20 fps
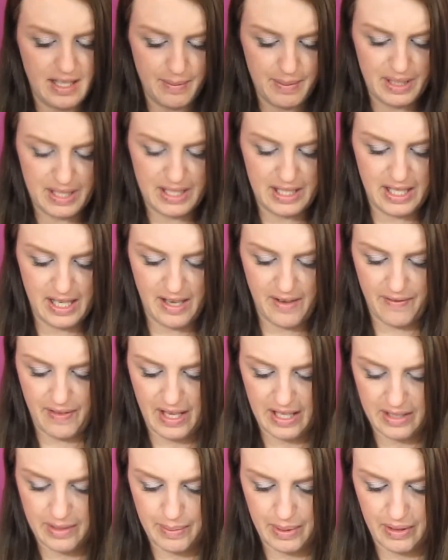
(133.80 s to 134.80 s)
Let me see if
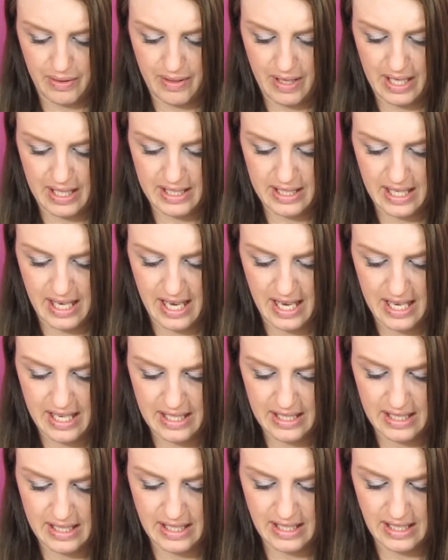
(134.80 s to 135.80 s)
that's about the right
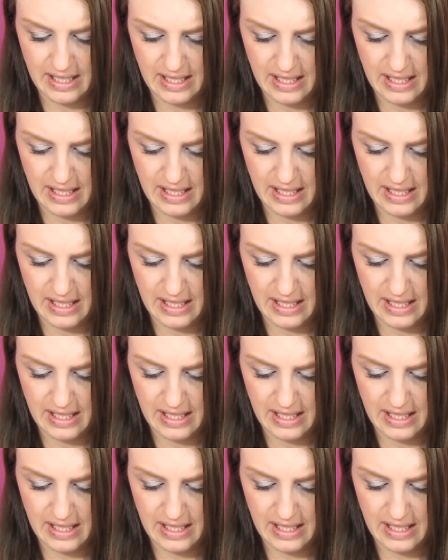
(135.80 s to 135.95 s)
size.